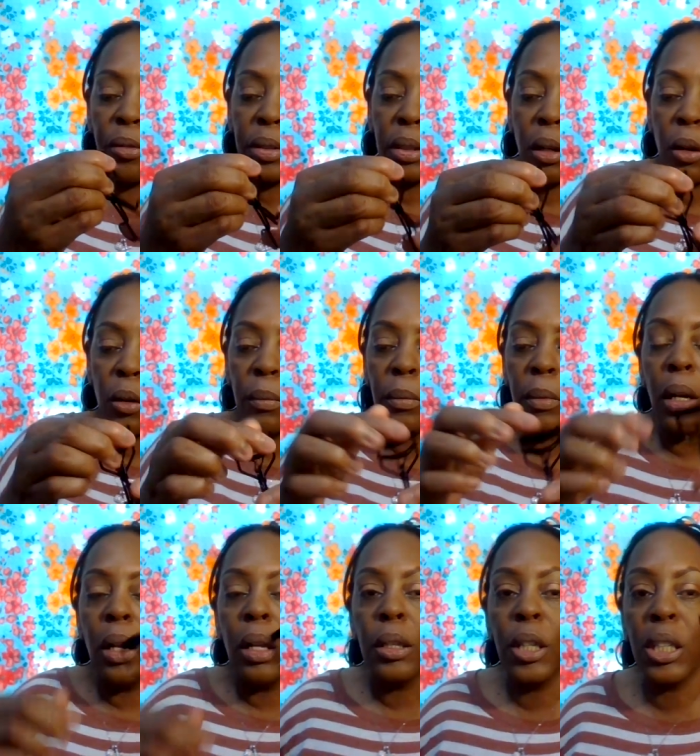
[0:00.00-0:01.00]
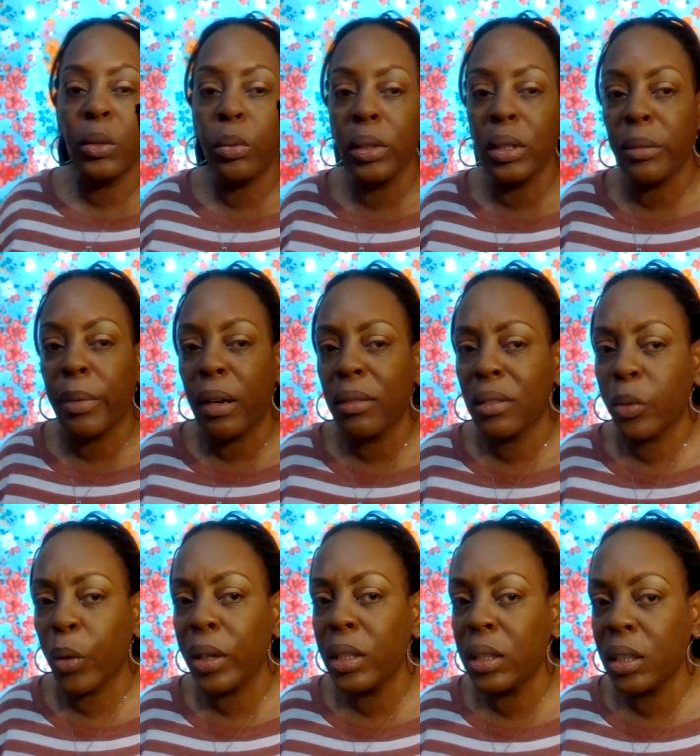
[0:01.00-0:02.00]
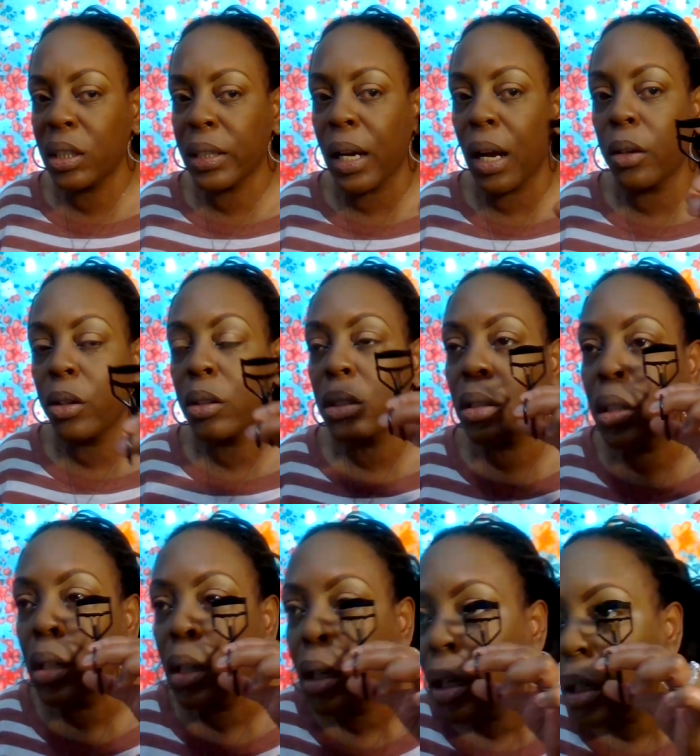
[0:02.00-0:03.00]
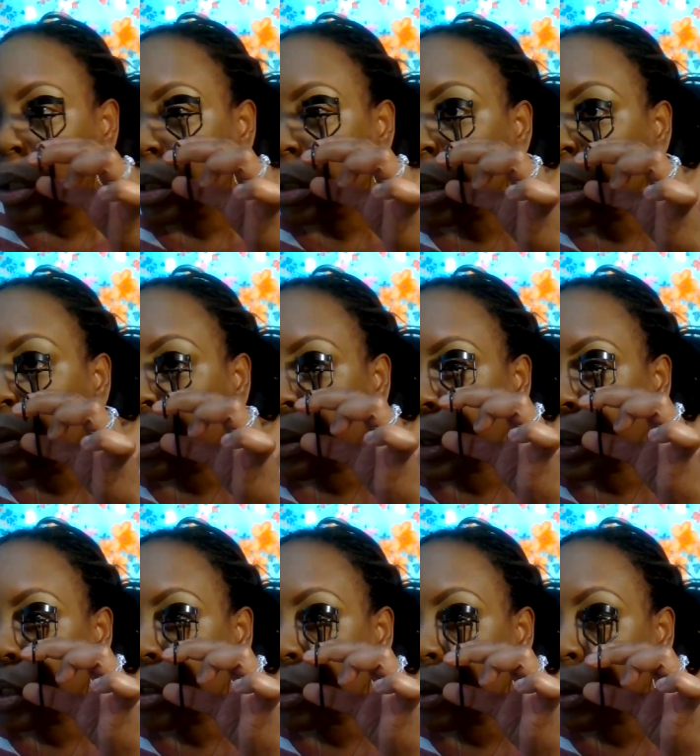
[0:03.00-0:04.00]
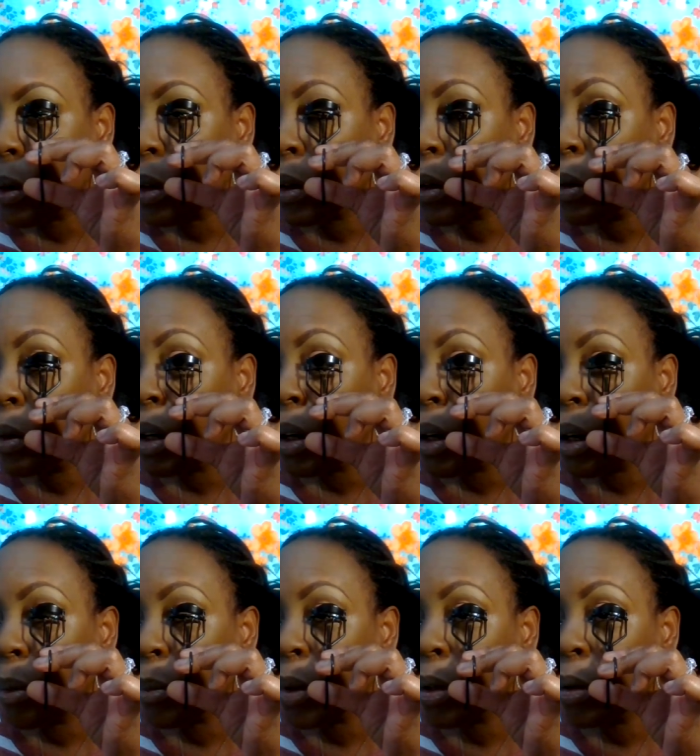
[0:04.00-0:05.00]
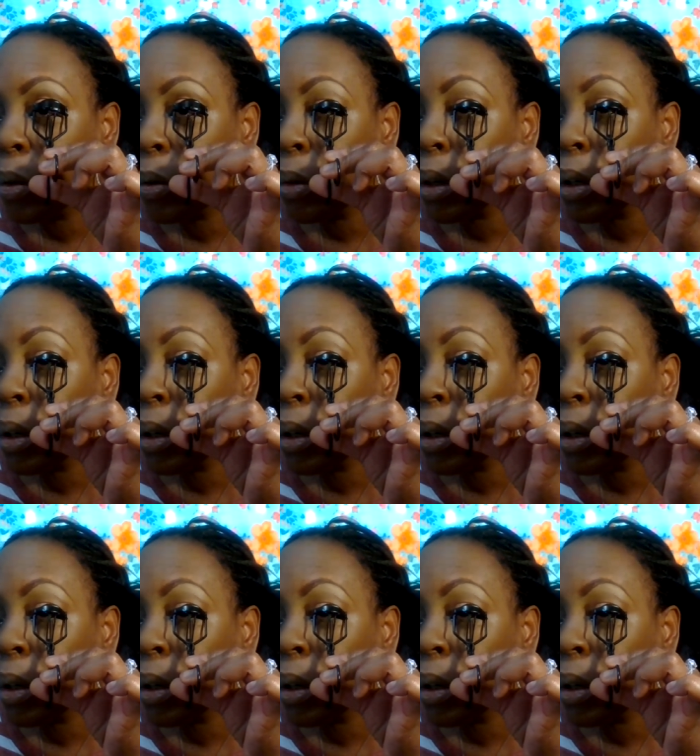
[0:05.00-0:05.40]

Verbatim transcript: so this was about three to six dollars. So you want to make sure you uh you